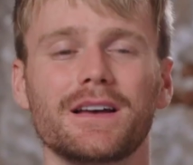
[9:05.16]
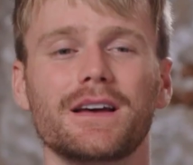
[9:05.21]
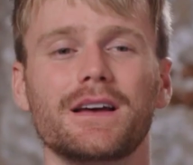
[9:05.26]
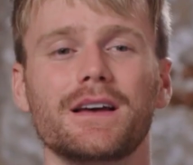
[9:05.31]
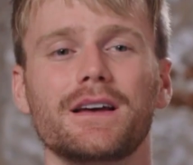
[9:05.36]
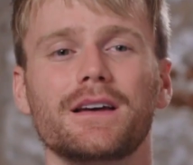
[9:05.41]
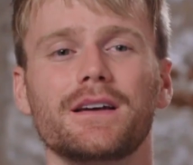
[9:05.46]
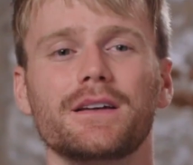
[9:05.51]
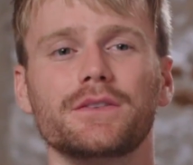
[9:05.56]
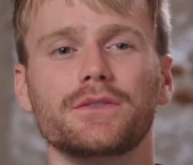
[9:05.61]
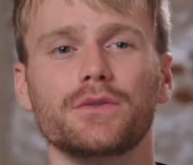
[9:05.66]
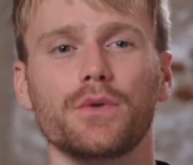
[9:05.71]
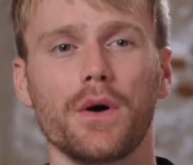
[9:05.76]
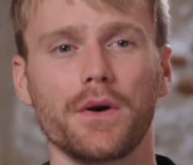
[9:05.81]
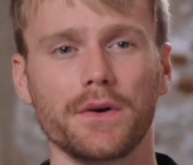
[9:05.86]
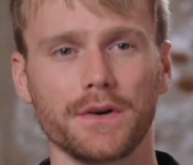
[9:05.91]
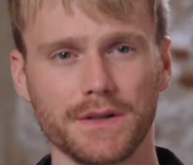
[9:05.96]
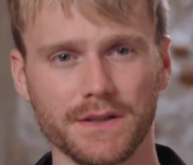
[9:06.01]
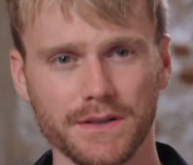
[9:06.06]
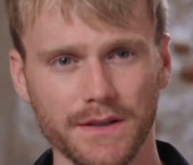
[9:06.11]
and to
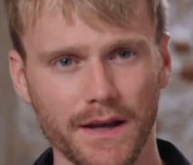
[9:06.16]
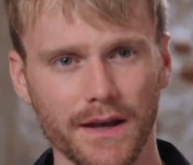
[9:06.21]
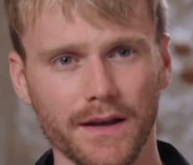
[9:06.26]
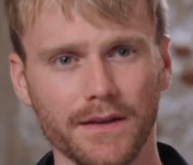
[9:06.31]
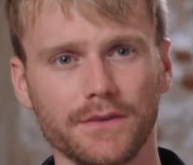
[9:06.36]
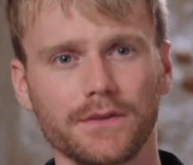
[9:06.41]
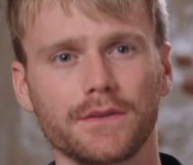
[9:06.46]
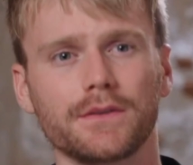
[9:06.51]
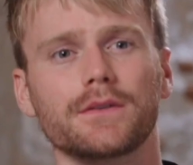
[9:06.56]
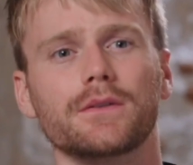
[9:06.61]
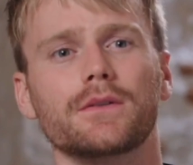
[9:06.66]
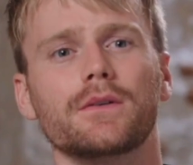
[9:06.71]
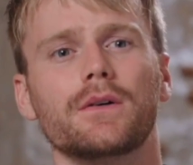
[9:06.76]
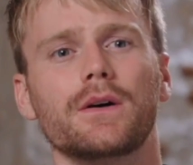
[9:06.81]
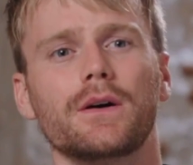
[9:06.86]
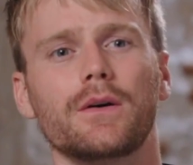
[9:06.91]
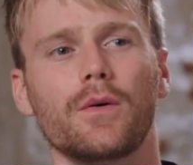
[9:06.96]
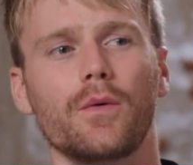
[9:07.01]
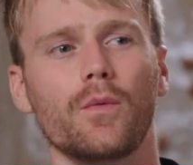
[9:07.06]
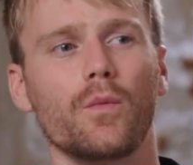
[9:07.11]
understand
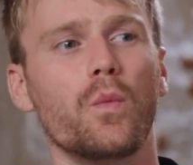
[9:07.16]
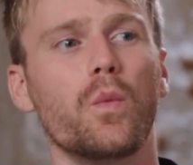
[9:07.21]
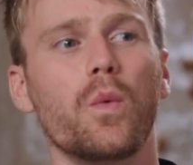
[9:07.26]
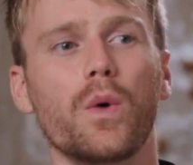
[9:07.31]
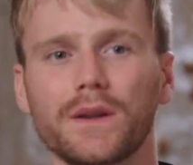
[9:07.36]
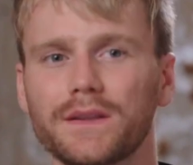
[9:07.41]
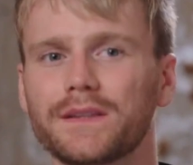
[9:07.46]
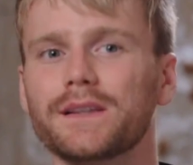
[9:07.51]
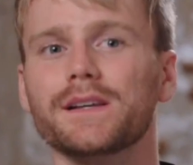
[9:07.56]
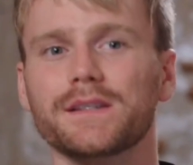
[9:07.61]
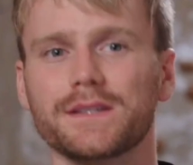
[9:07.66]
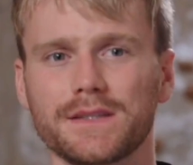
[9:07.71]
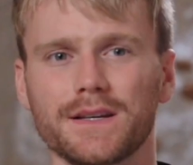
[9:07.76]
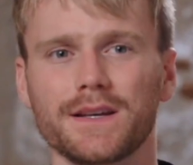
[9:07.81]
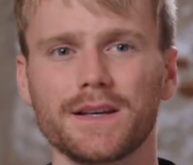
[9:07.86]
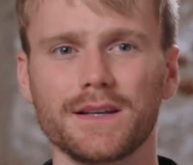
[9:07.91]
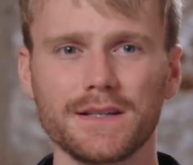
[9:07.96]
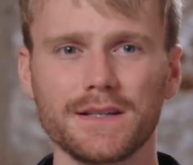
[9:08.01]
what this